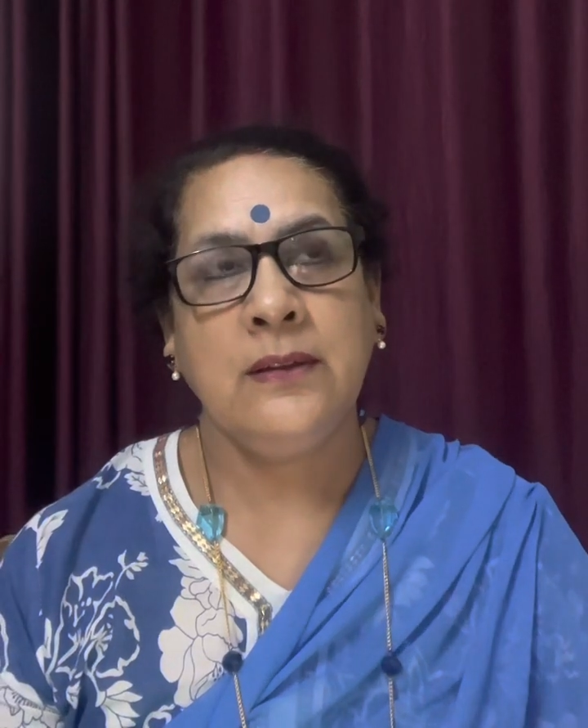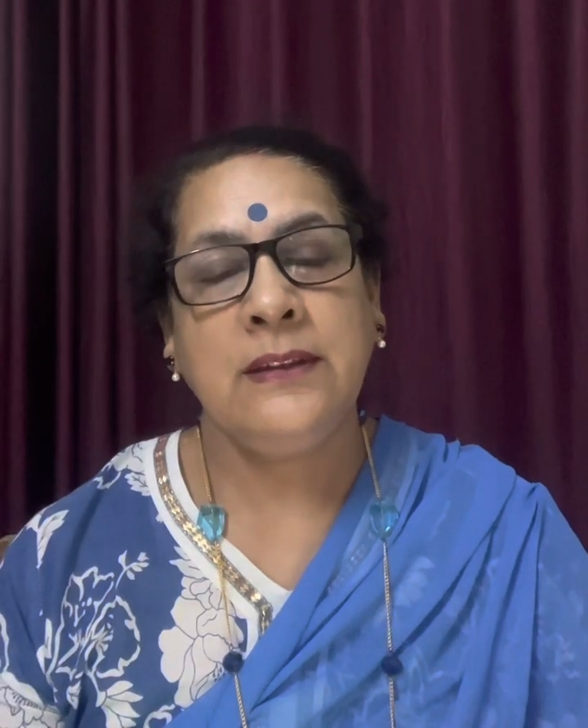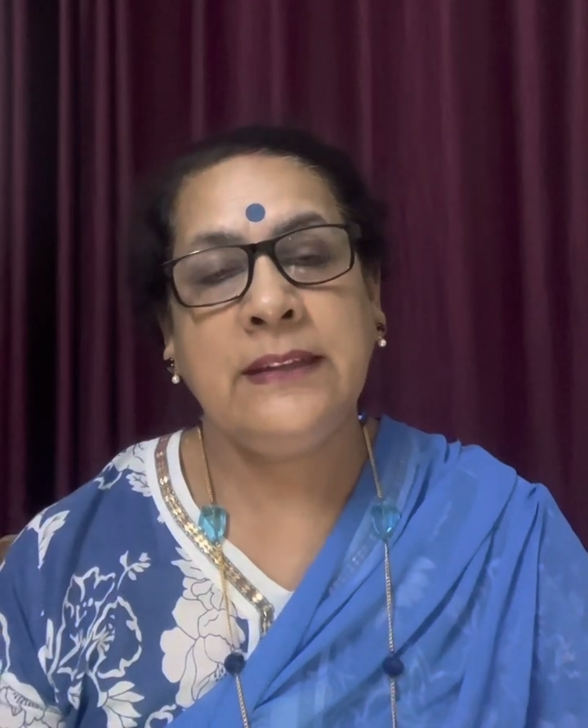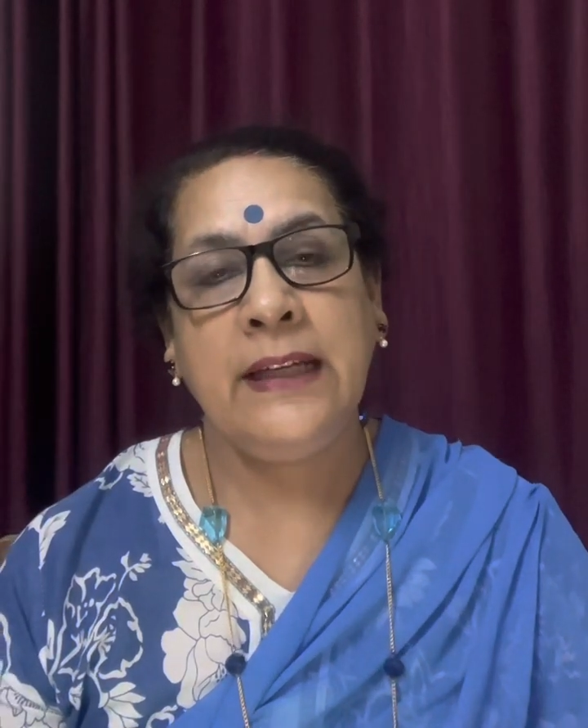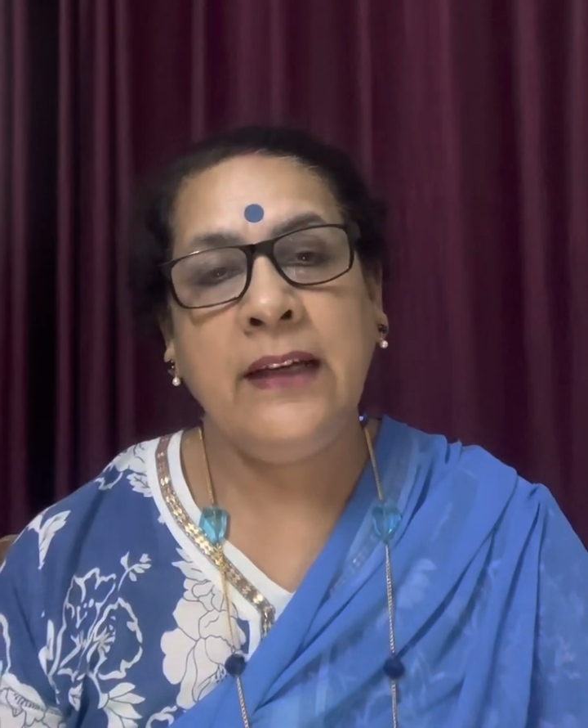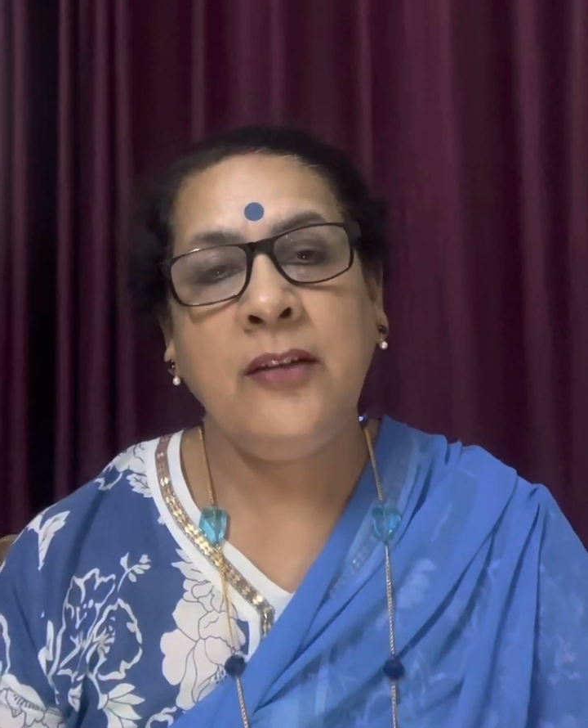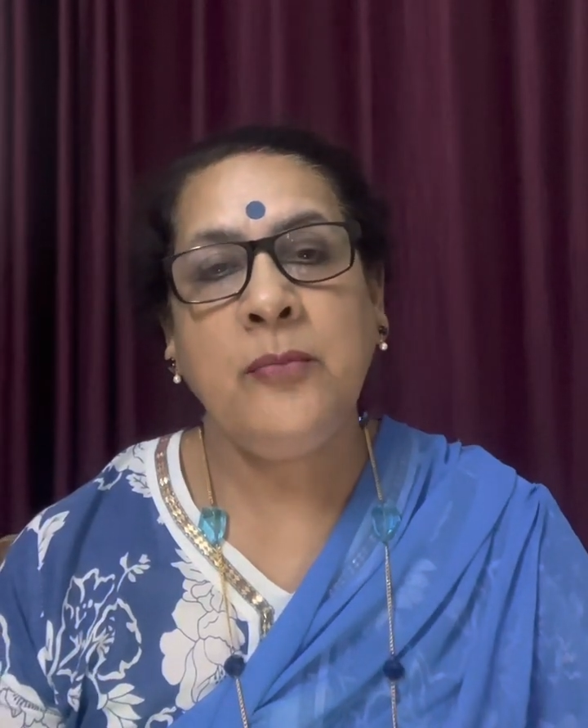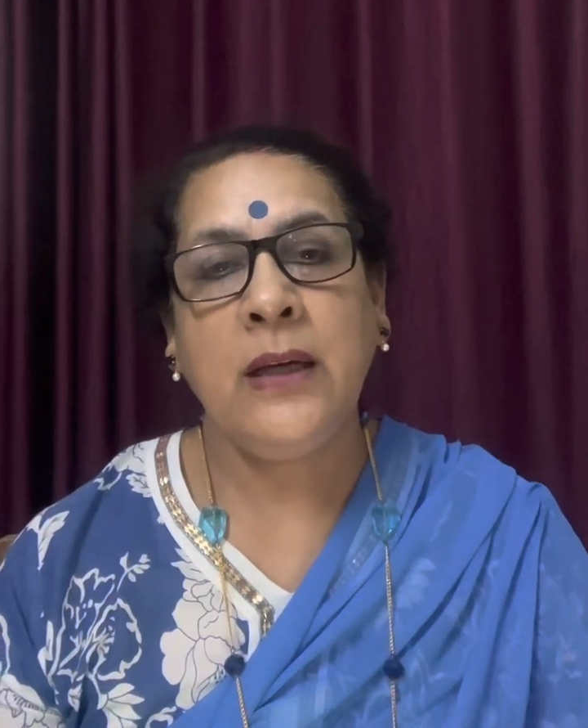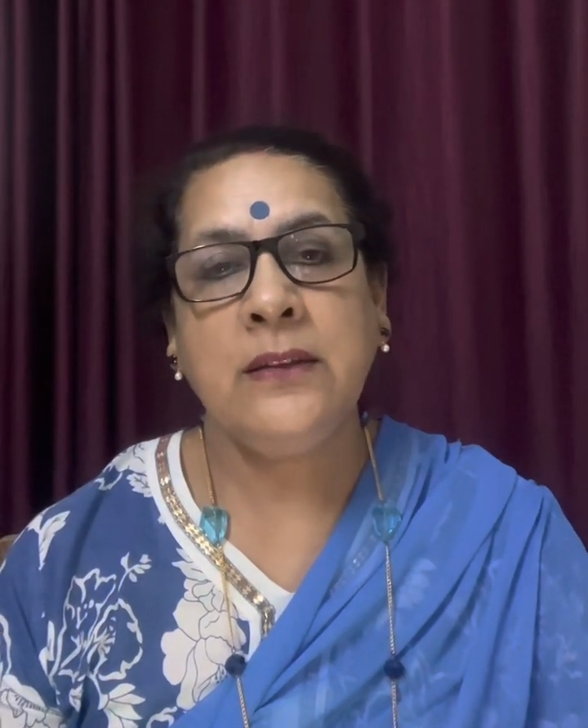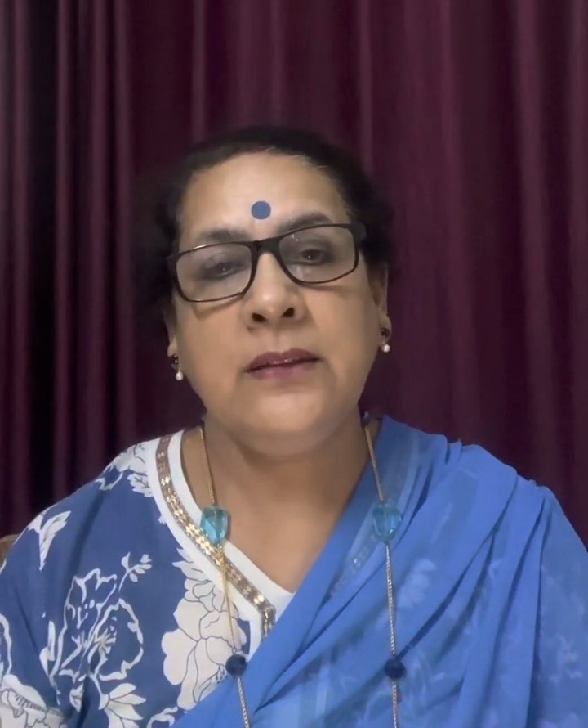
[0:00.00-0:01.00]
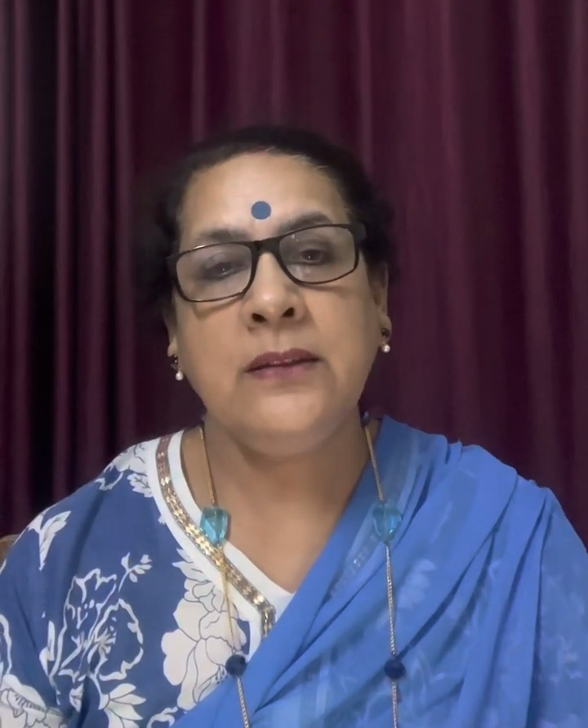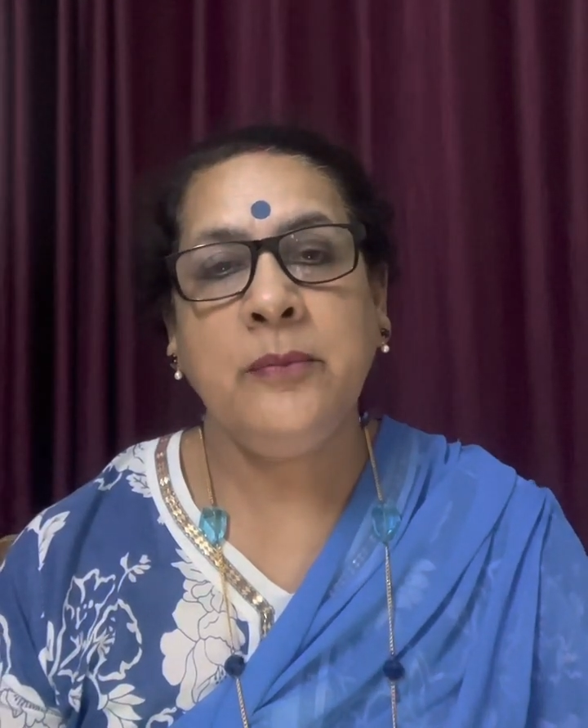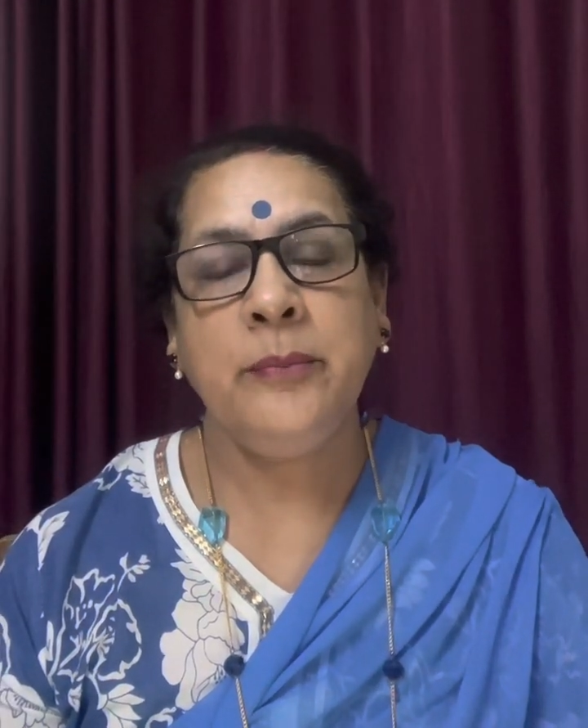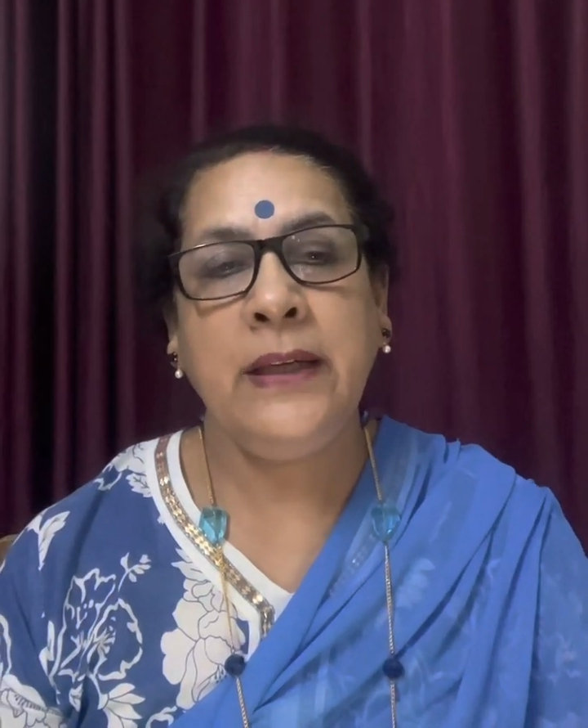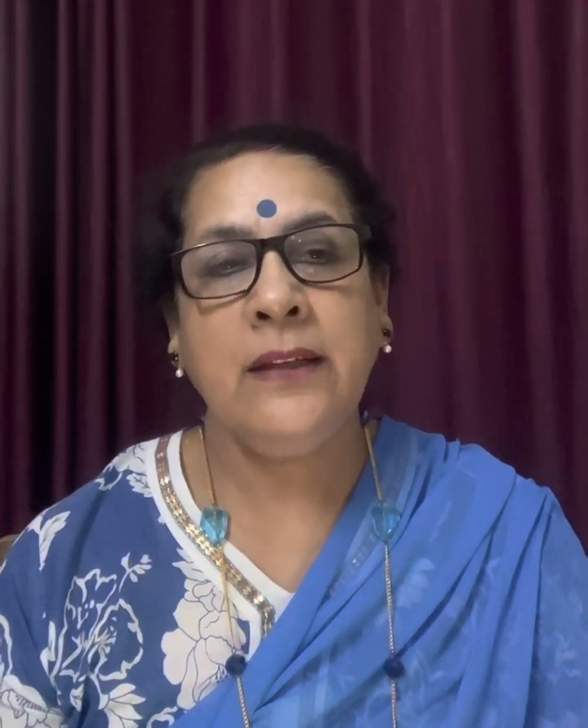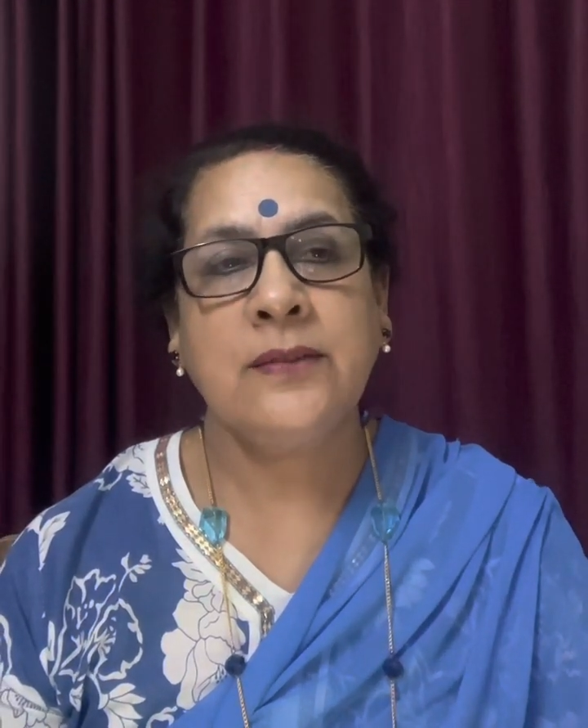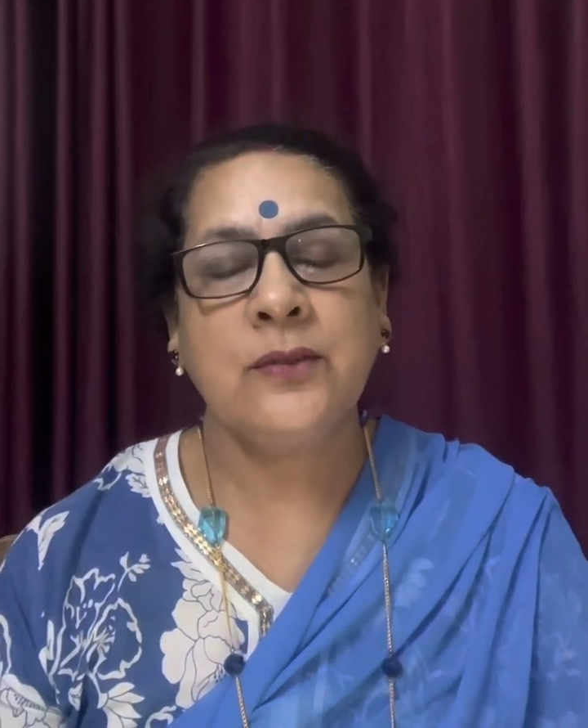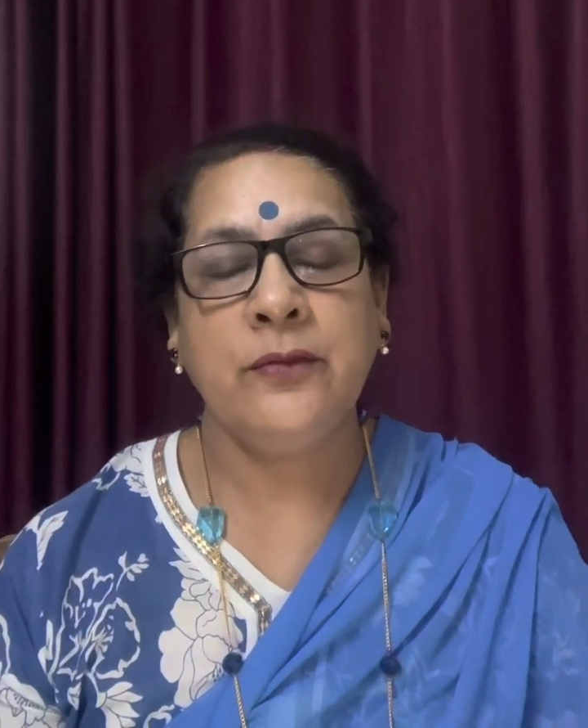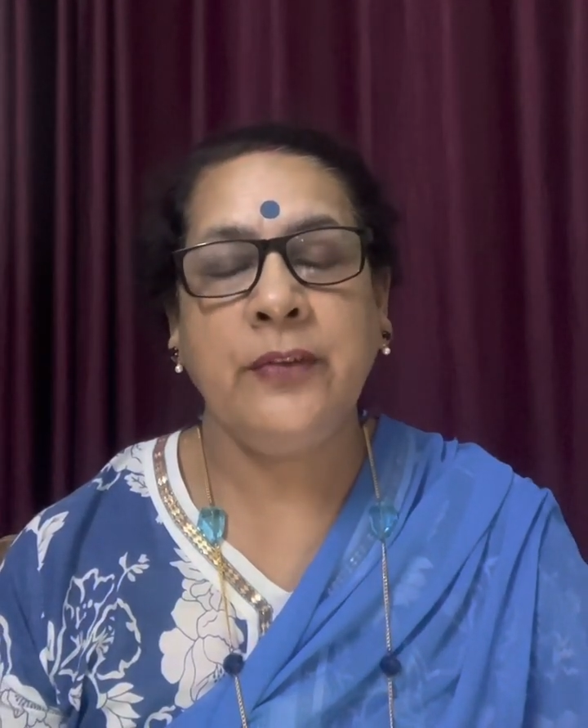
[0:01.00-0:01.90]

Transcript: their mother makes